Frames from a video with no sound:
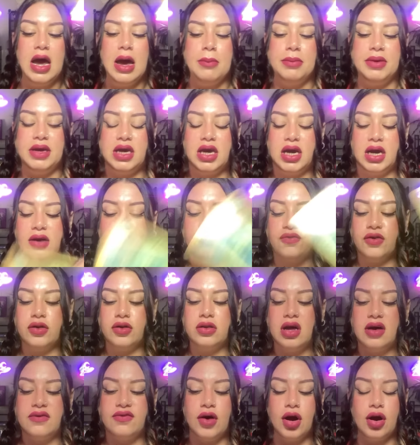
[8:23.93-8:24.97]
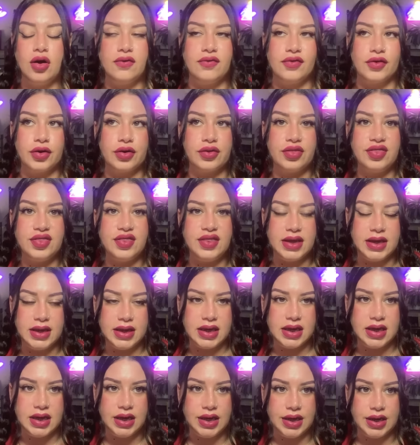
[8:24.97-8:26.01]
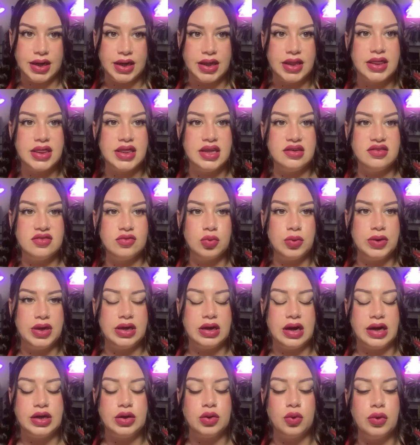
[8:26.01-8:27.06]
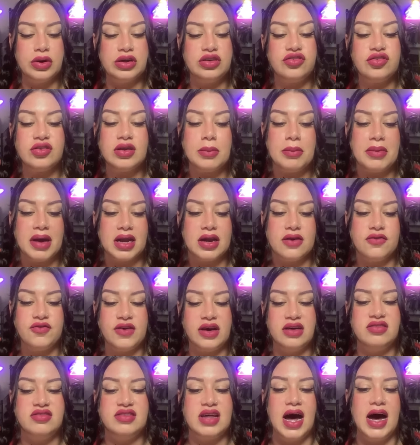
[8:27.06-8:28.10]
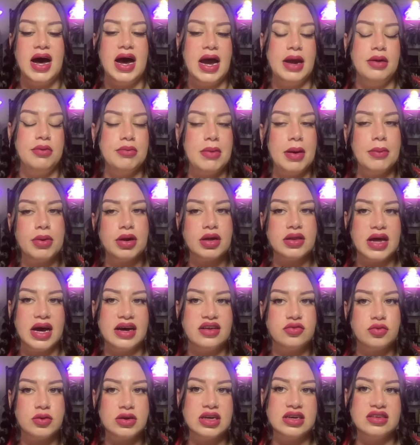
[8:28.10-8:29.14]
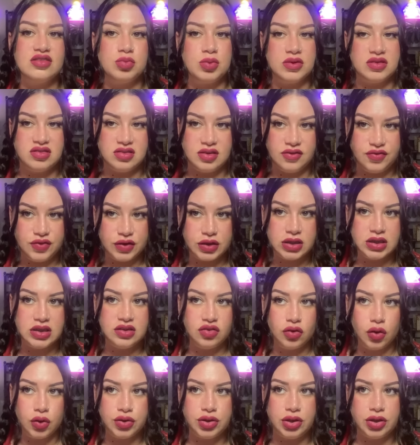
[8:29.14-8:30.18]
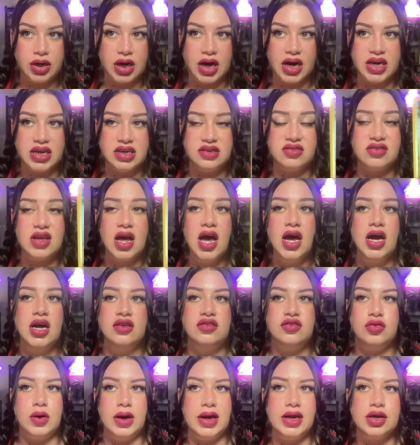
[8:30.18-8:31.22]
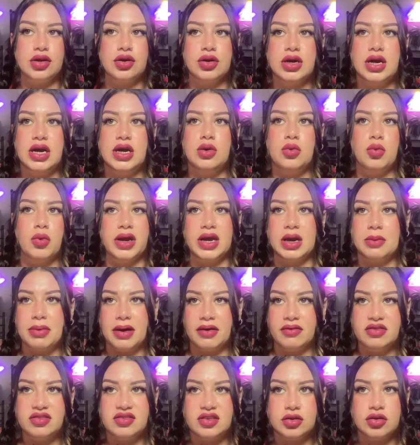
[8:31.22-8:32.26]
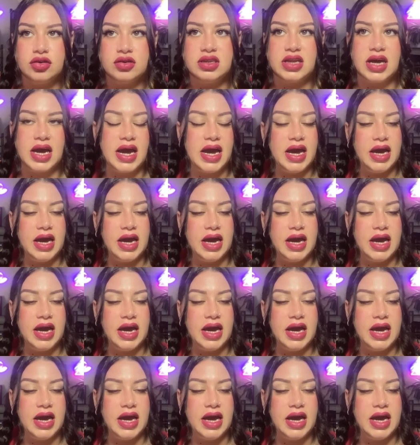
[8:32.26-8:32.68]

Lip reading: Be careful of overthinking this week. I don't want you to manifest that. I remember last week I specifically told you guys to anchor in, wake up every single day,